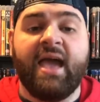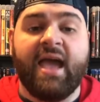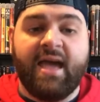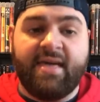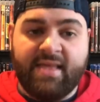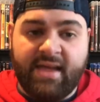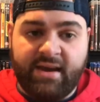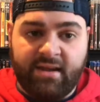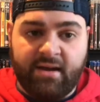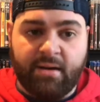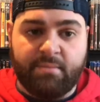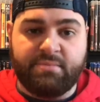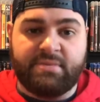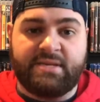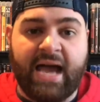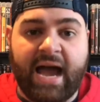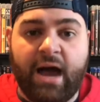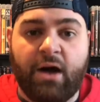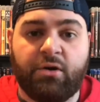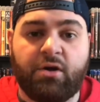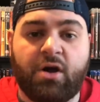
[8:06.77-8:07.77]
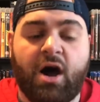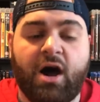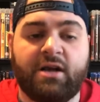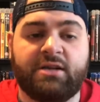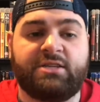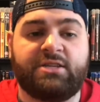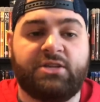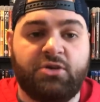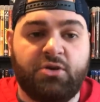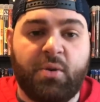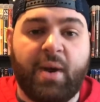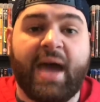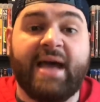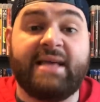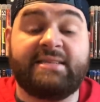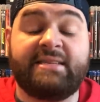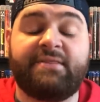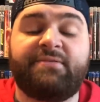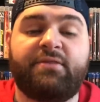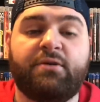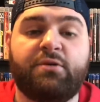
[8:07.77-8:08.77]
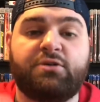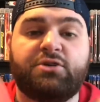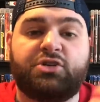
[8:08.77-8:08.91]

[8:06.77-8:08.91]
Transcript: and then come down onto you as if it was